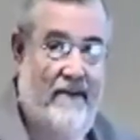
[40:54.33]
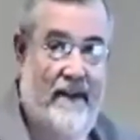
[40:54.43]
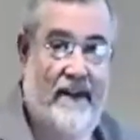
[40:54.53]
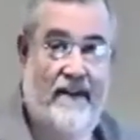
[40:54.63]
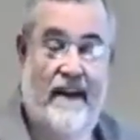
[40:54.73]

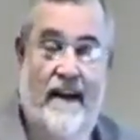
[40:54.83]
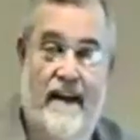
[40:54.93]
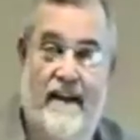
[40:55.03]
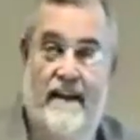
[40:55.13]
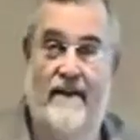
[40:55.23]
Well, they say,
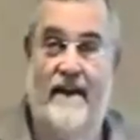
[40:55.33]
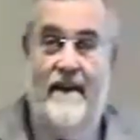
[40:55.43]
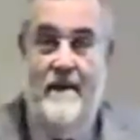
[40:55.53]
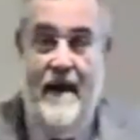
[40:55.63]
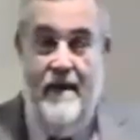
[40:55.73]
they say
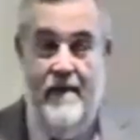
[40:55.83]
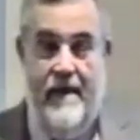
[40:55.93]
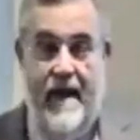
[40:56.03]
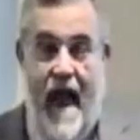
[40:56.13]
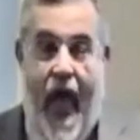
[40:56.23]
the mouth
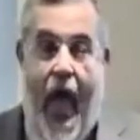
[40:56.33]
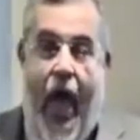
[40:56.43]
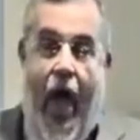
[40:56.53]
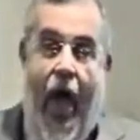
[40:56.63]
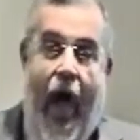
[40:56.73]
breathing,
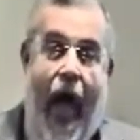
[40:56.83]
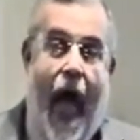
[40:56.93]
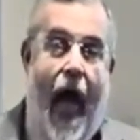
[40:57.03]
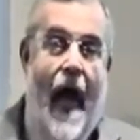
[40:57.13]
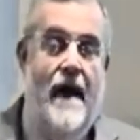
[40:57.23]

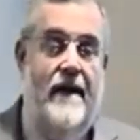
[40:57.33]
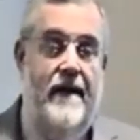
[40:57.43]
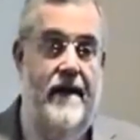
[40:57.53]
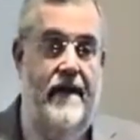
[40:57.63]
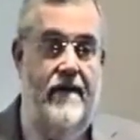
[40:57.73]

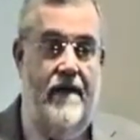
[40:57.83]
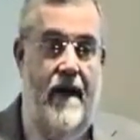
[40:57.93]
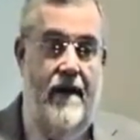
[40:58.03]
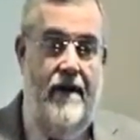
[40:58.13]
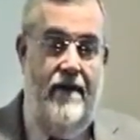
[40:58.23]
his
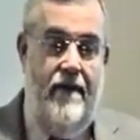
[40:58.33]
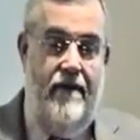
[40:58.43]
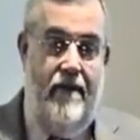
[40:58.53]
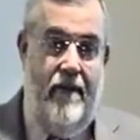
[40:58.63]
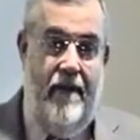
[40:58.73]
tongue is in the
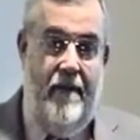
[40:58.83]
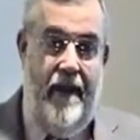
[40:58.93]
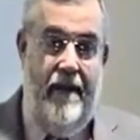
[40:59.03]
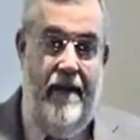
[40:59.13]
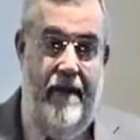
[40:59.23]
floor of the
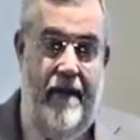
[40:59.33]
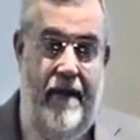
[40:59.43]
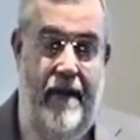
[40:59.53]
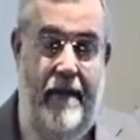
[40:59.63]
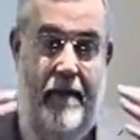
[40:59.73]
mouth,
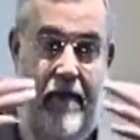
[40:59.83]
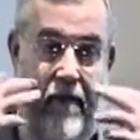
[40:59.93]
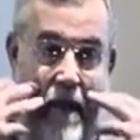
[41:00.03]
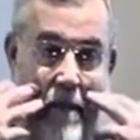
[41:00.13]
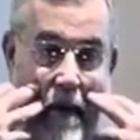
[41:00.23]
and the lips are
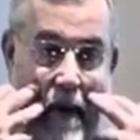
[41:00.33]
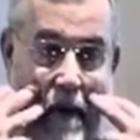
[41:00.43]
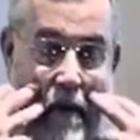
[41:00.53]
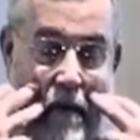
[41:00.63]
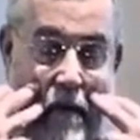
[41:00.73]
draping
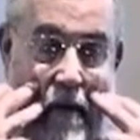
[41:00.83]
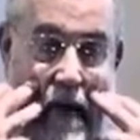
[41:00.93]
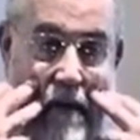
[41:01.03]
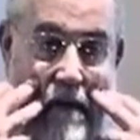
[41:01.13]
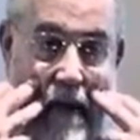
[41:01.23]
in, so he
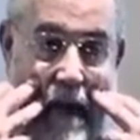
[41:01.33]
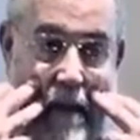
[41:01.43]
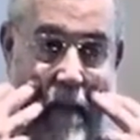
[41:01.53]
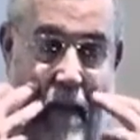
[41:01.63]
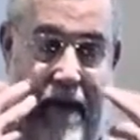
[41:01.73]
has that
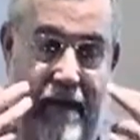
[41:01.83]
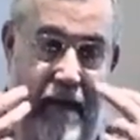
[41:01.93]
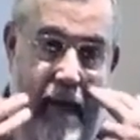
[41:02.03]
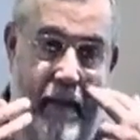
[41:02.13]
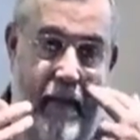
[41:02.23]
happen. Why does
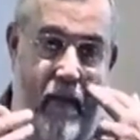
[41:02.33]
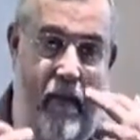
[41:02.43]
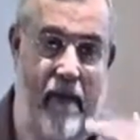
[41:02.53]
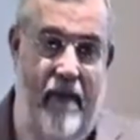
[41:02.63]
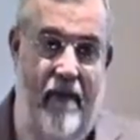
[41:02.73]
it happen
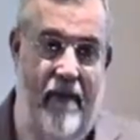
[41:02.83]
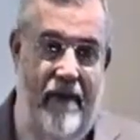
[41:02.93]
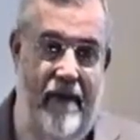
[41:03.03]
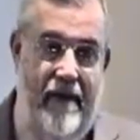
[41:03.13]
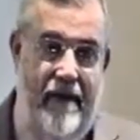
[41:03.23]
more on the one
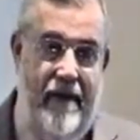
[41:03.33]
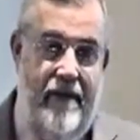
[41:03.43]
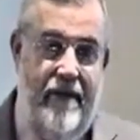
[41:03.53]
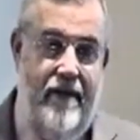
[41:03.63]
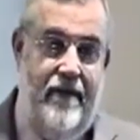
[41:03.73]
side than the
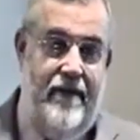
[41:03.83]
other? Because